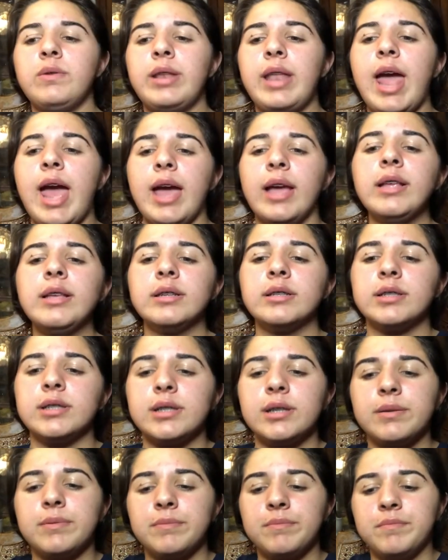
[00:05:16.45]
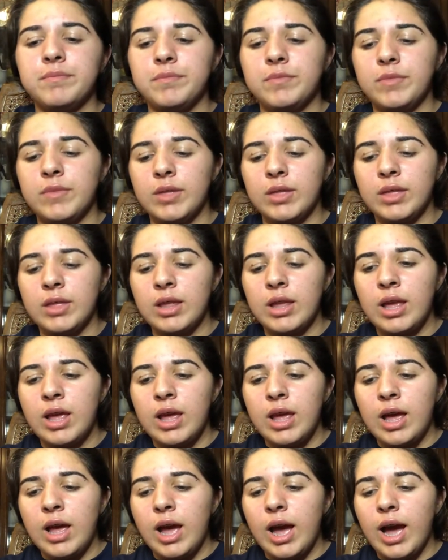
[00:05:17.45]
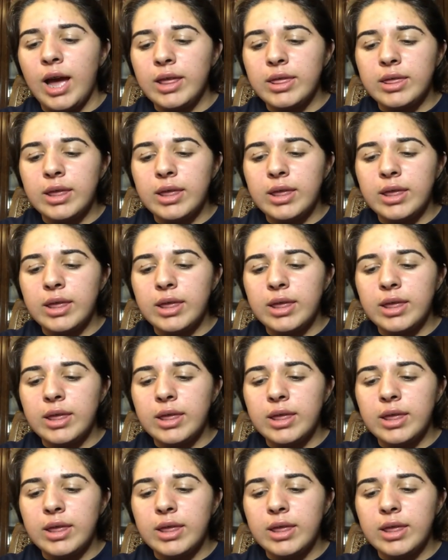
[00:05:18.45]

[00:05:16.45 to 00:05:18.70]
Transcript: next, I